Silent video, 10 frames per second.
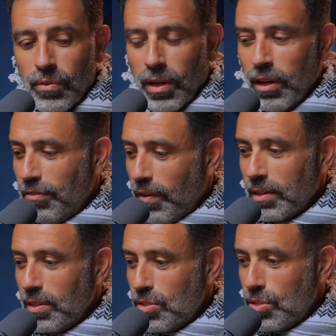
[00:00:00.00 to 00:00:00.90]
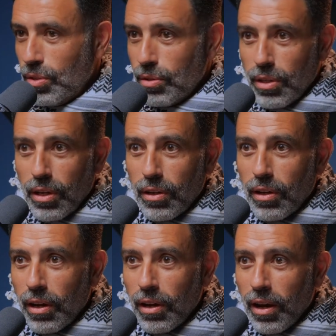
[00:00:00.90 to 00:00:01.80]
a fight ensued and
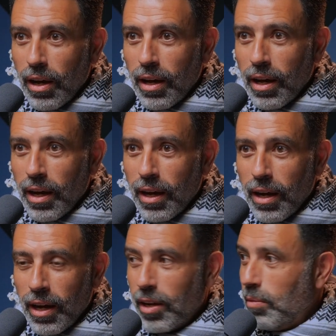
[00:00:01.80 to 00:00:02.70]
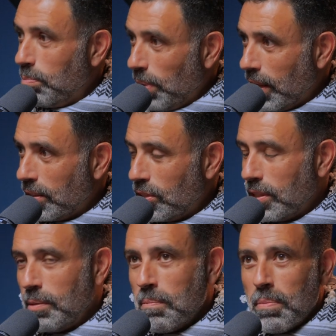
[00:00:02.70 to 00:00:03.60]
I got
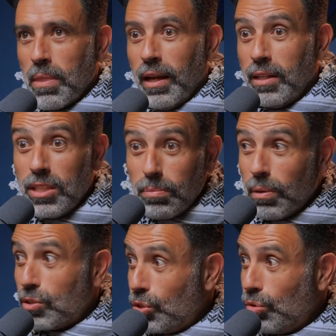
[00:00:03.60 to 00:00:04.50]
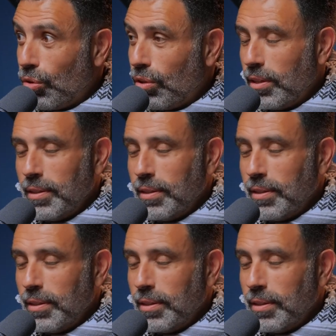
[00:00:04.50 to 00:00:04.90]
punched and he chipped my tooth.